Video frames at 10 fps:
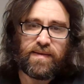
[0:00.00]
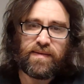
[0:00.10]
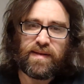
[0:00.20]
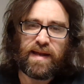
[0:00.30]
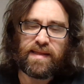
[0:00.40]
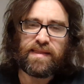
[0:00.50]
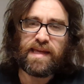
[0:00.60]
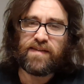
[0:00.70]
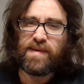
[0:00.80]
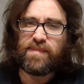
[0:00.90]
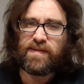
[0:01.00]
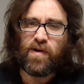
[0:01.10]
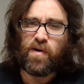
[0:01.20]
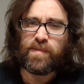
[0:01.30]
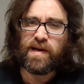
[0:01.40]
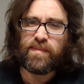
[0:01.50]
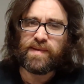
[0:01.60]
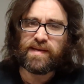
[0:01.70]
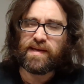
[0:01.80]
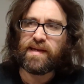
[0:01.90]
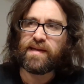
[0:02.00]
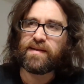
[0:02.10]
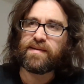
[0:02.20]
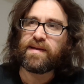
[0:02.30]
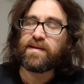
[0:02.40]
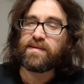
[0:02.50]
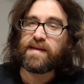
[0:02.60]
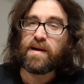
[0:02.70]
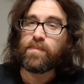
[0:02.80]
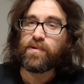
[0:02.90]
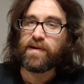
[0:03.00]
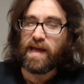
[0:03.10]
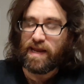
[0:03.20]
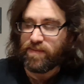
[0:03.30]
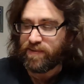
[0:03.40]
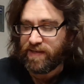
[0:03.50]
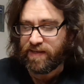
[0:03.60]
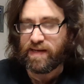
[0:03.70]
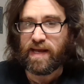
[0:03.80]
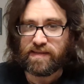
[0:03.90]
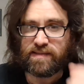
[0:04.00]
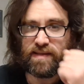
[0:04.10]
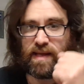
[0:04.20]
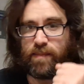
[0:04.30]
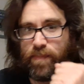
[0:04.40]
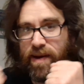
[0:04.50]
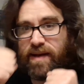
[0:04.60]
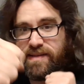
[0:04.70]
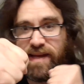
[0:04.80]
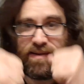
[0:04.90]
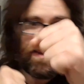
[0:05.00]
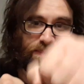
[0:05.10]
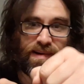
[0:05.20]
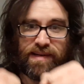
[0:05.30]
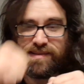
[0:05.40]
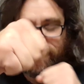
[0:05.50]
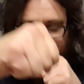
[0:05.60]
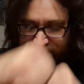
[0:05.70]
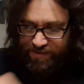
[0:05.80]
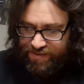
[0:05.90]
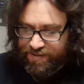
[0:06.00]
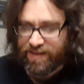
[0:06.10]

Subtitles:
that I can think of. Maybe Homecoming and Downpour had it, but he can actually like box out the monsters.